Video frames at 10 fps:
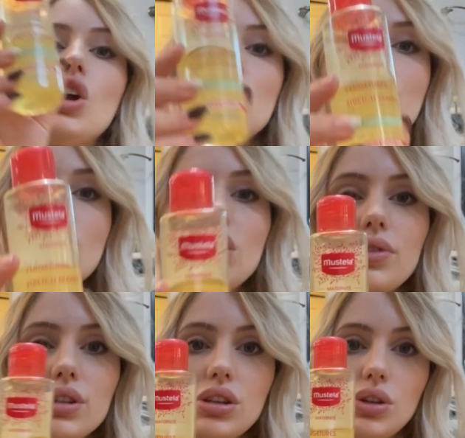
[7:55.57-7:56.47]
You are
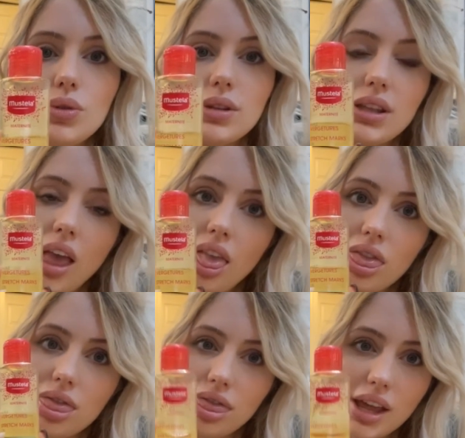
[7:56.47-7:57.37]
going to use
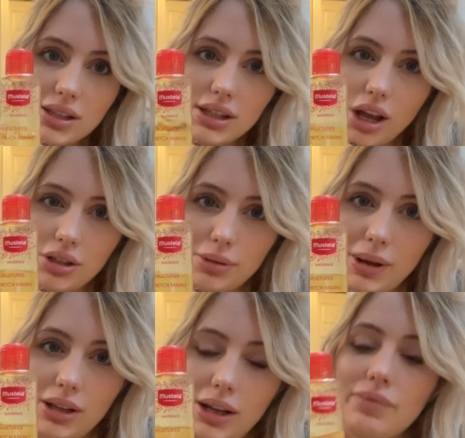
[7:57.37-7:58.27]
this on your
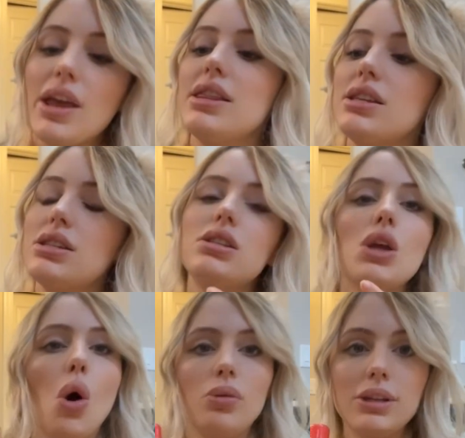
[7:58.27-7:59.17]
belly. And this is
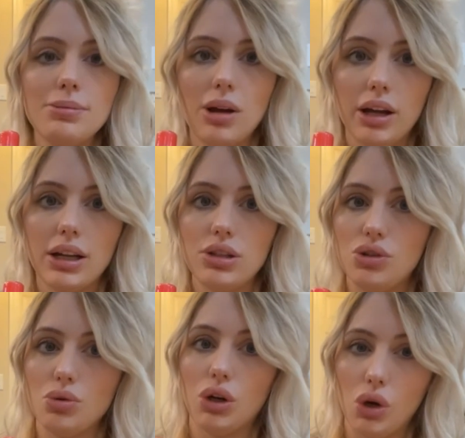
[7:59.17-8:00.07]
the only product
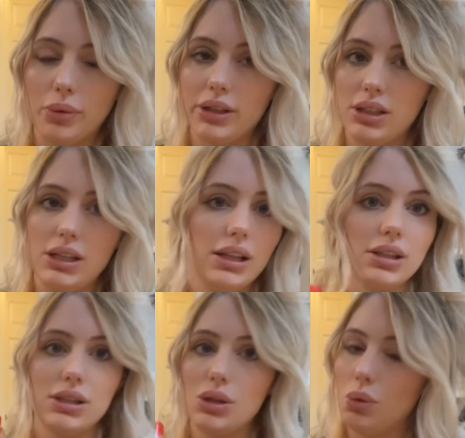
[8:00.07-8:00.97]
you are going to need. This
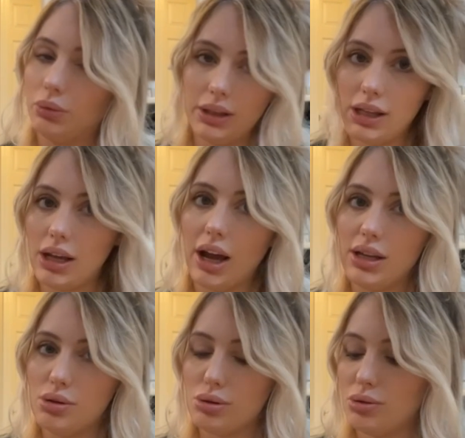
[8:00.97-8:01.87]
is the only thing I
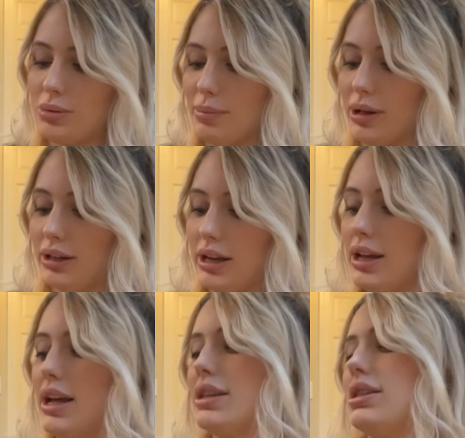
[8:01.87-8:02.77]
use for my
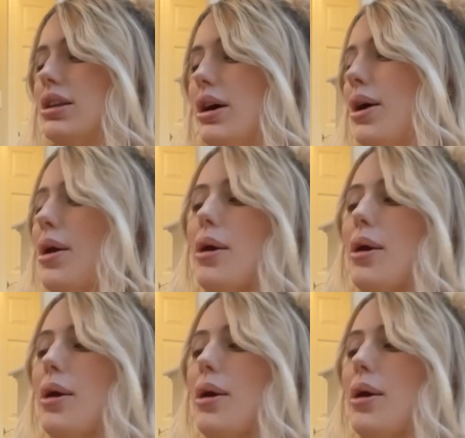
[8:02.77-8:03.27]
belly. It's the